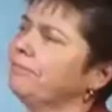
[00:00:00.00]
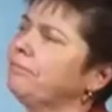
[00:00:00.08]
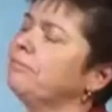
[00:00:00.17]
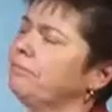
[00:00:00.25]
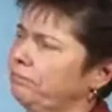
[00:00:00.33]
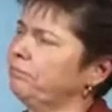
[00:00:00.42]

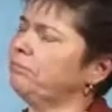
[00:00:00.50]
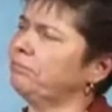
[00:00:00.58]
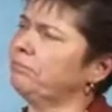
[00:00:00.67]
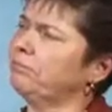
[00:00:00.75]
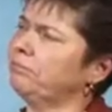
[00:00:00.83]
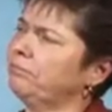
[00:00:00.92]

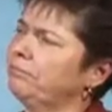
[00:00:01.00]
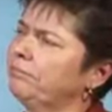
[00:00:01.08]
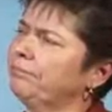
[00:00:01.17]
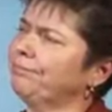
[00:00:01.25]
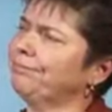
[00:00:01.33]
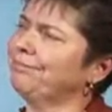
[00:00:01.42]

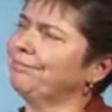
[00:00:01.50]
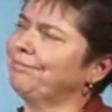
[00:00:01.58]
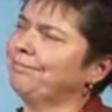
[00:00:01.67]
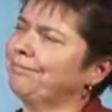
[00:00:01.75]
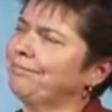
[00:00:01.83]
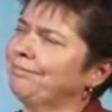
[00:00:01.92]

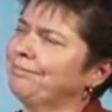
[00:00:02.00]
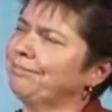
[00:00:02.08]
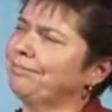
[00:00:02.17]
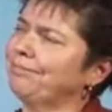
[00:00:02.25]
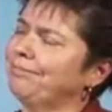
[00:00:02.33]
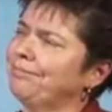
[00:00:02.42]

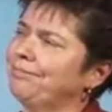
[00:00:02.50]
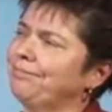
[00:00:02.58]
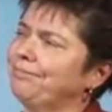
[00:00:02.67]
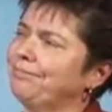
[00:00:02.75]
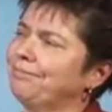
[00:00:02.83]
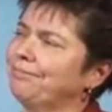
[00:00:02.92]

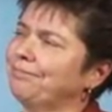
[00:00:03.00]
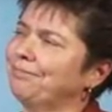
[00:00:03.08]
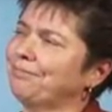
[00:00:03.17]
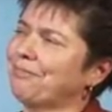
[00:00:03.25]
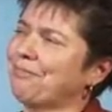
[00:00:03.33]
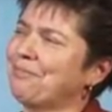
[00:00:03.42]

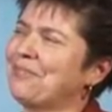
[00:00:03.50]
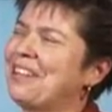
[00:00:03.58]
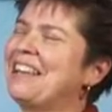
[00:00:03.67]
The person shown says nothing.